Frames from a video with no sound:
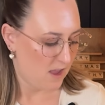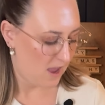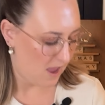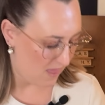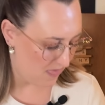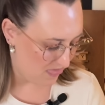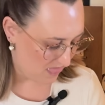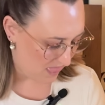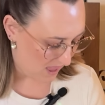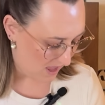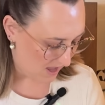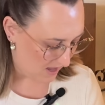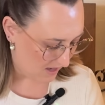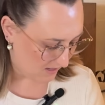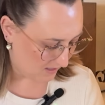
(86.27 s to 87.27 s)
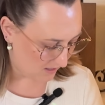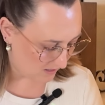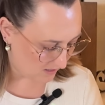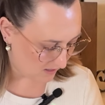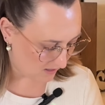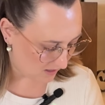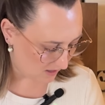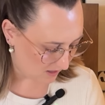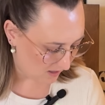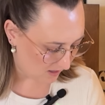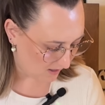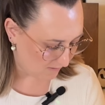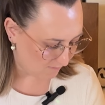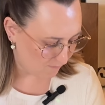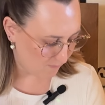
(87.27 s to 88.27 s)
And then
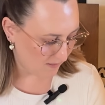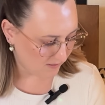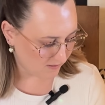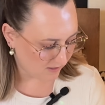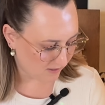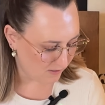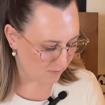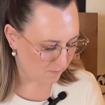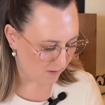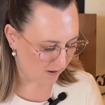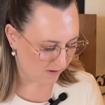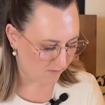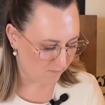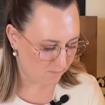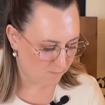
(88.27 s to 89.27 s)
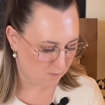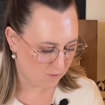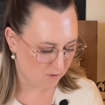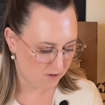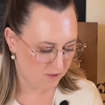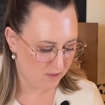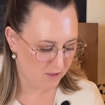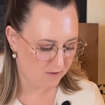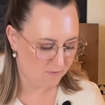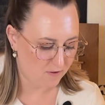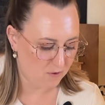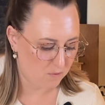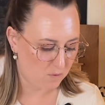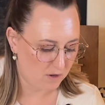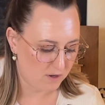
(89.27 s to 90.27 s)
I've been kind of back and forth if
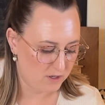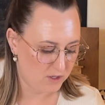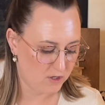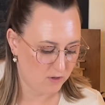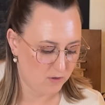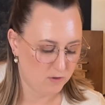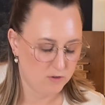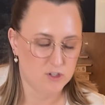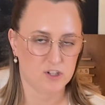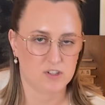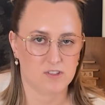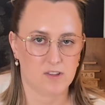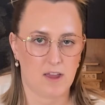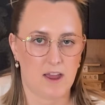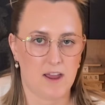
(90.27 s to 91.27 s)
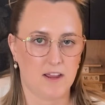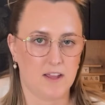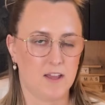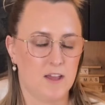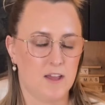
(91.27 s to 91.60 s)
I want to do just like